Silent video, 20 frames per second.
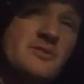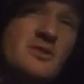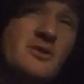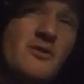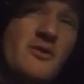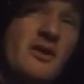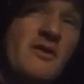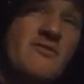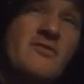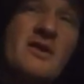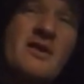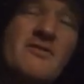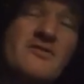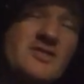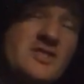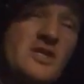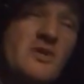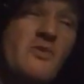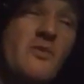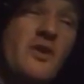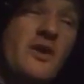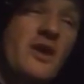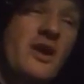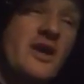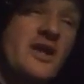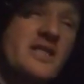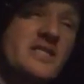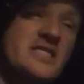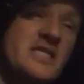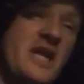So even if she went
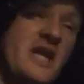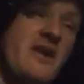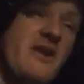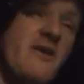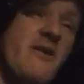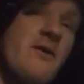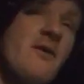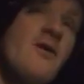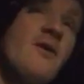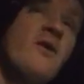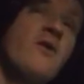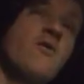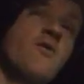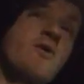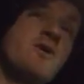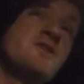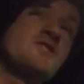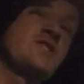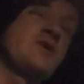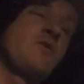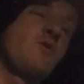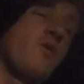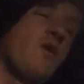on a tear where she